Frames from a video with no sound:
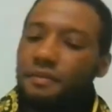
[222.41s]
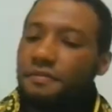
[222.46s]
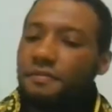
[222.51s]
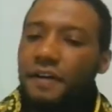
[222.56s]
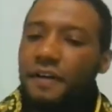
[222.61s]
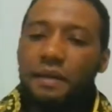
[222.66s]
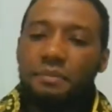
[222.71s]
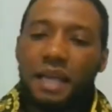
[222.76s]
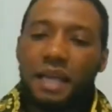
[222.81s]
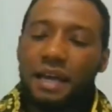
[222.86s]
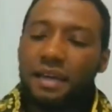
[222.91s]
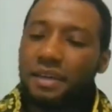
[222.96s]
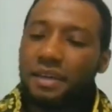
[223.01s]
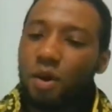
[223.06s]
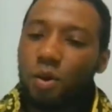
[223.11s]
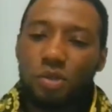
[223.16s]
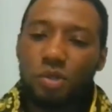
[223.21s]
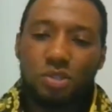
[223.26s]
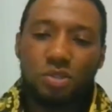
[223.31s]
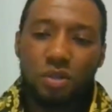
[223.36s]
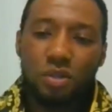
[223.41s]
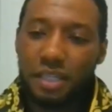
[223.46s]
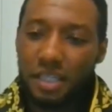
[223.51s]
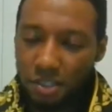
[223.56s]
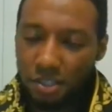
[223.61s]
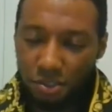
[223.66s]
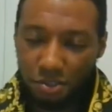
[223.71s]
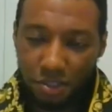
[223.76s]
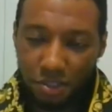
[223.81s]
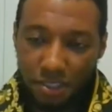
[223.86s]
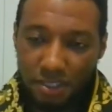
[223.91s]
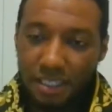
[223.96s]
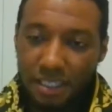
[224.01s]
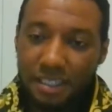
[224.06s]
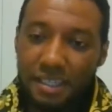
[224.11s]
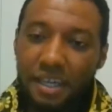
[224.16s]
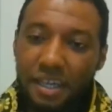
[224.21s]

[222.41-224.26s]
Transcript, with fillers: fam, that girl is not interested.